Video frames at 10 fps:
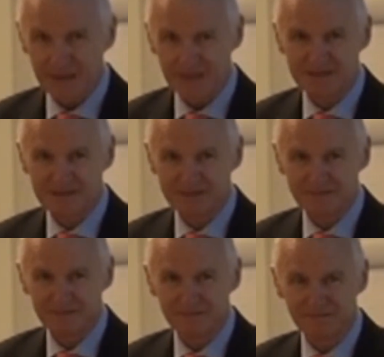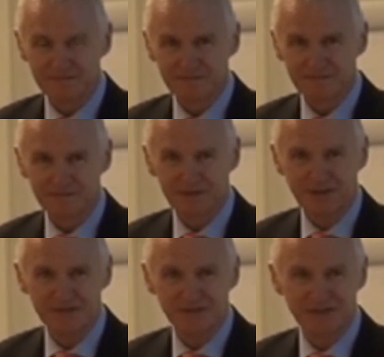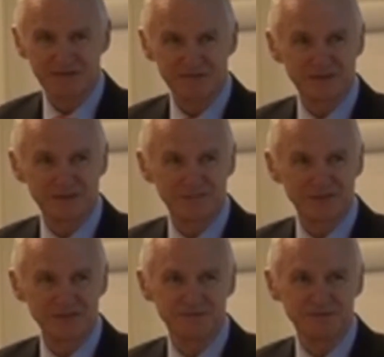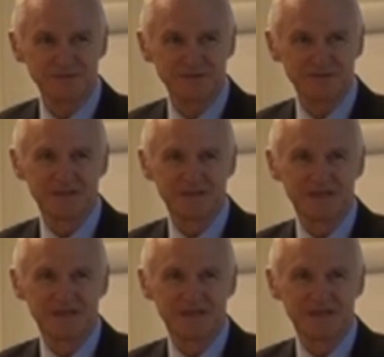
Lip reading: As Director General for Competition for